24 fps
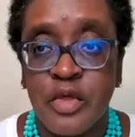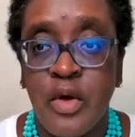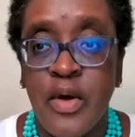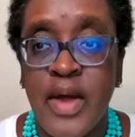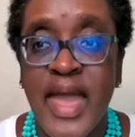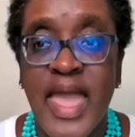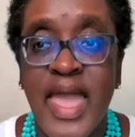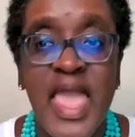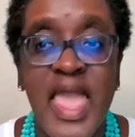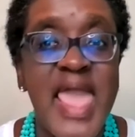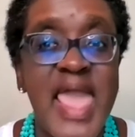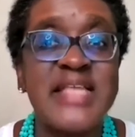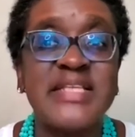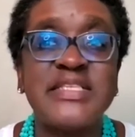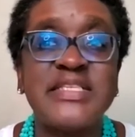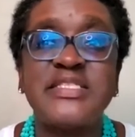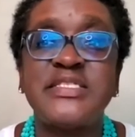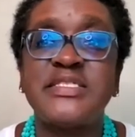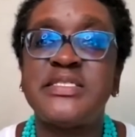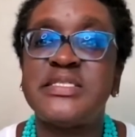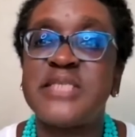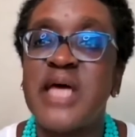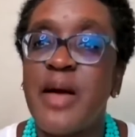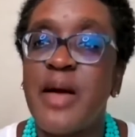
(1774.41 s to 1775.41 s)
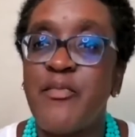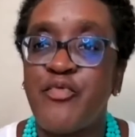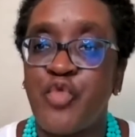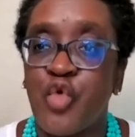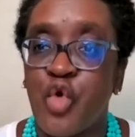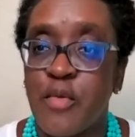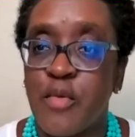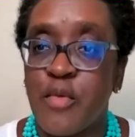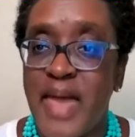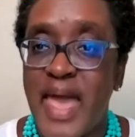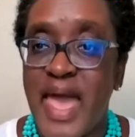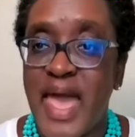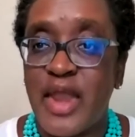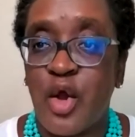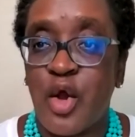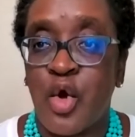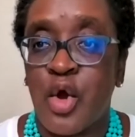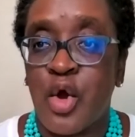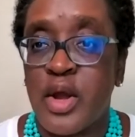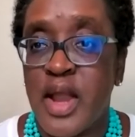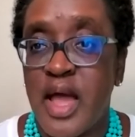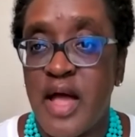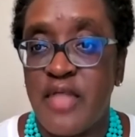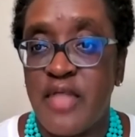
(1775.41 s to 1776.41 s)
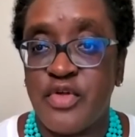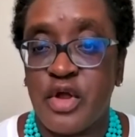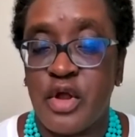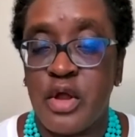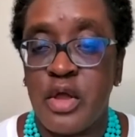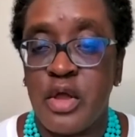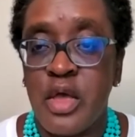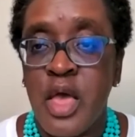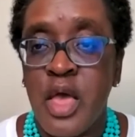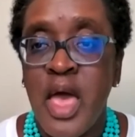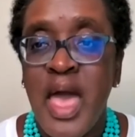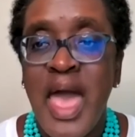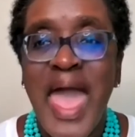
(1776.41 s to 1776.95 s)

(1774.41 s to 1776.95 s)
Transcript: right? In some format or another.